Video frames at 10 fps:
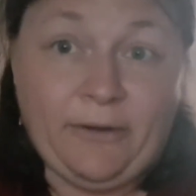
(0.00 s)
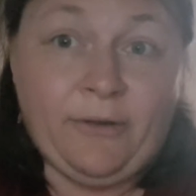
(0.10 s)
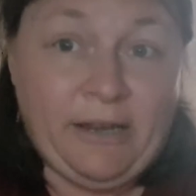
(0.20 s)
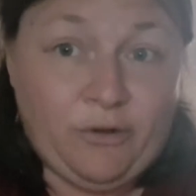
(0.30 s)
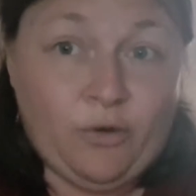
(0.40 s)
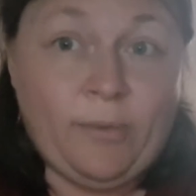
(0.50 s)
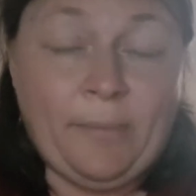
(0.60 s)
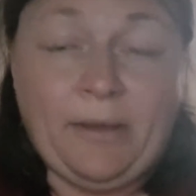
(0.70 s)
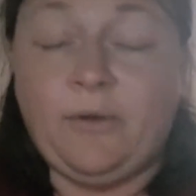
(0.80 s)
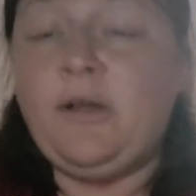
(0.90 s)
and Norma
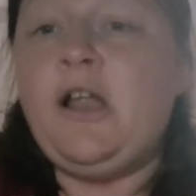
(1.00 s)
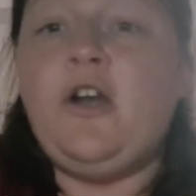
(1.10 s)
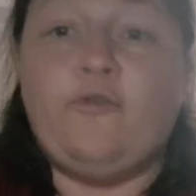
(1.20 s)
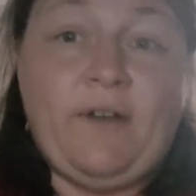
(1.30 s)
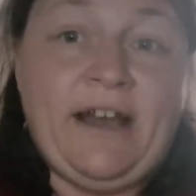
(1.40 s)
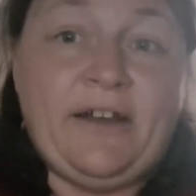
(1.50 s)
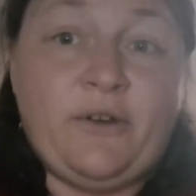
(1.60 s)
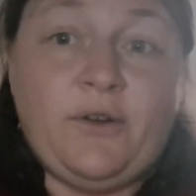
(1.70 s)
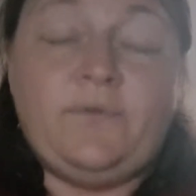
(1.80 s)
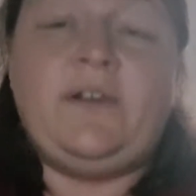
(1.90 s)
Bell ran
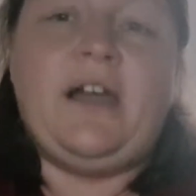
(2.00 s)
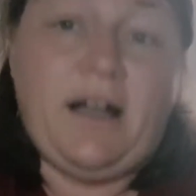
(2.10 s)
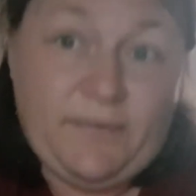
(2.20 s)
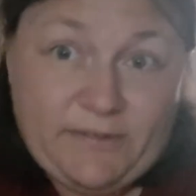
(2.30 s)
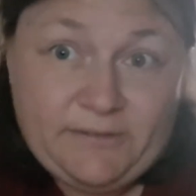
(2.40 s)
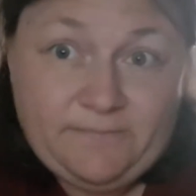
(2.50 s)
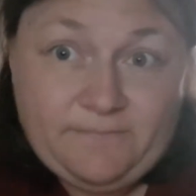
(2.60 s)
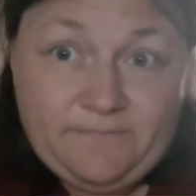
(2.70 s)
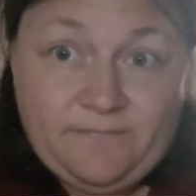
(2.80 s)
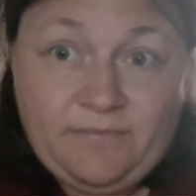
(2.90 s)
off laughing.
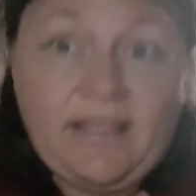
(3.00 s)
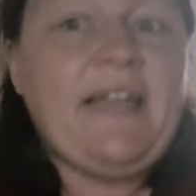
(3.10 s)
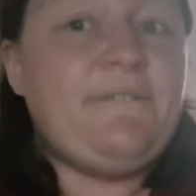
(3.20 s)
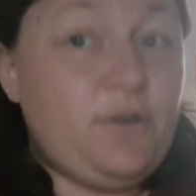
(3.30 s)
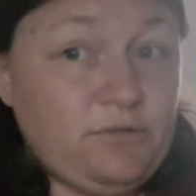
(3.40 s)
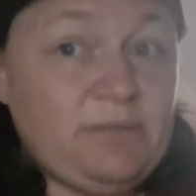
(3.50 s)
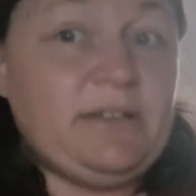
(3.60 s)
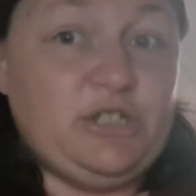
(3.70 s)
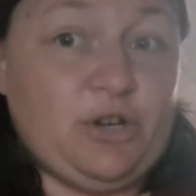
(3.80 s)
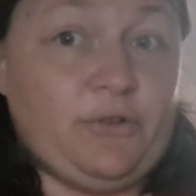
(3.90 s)
They thought it was a
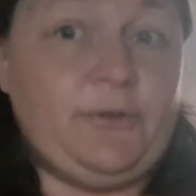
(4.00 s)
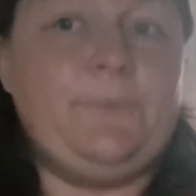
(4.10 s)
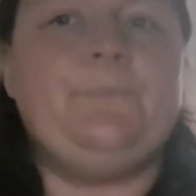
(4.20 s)
big joke.